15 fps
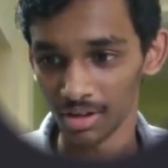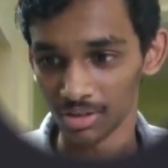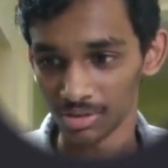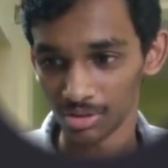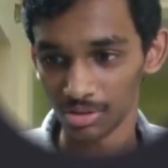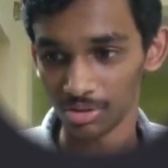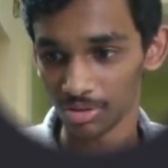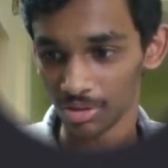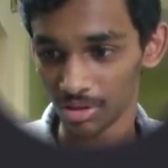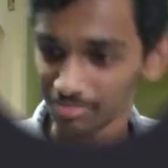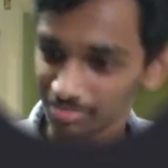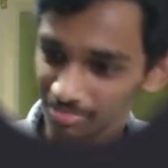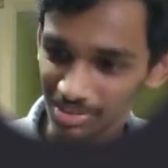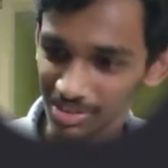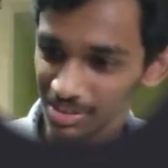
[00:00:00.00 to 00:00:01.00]
So
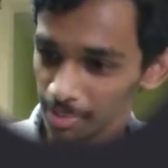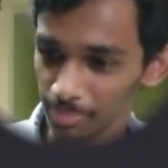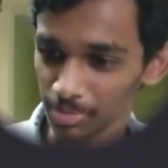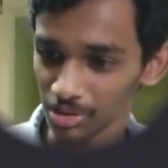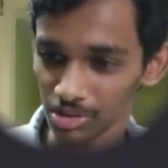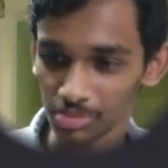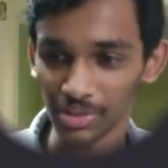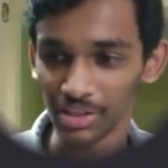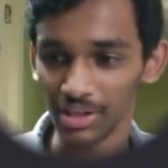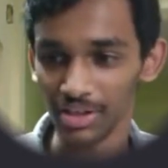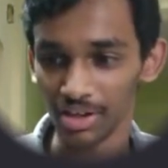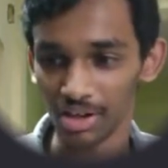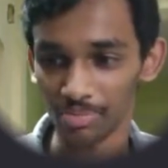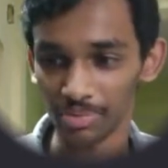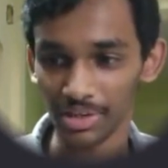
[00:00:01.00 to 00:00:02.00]
this is approximately
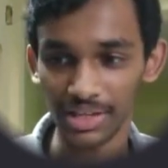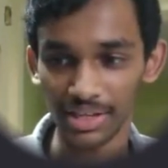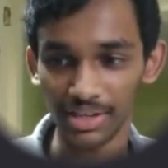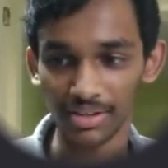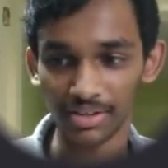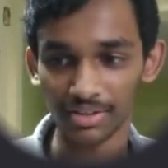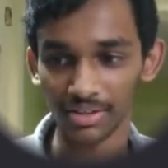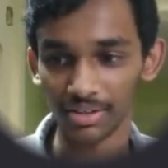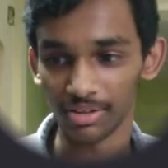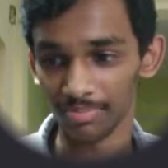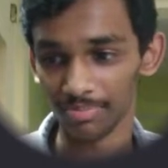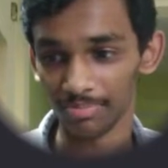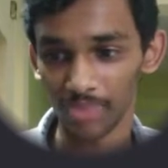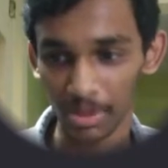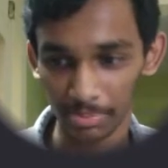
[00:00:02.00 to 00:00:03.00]
how many um,
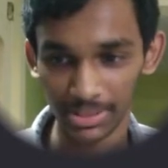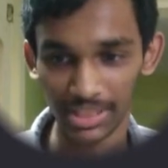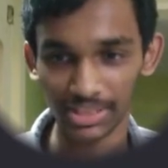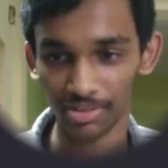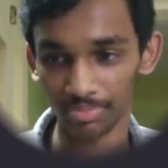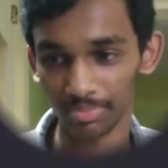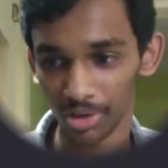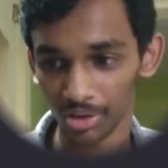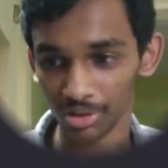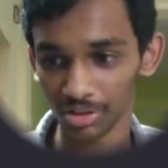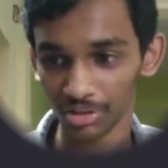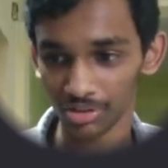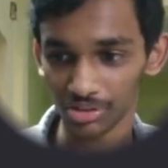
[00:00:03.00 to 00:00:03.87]
websites I've blocked.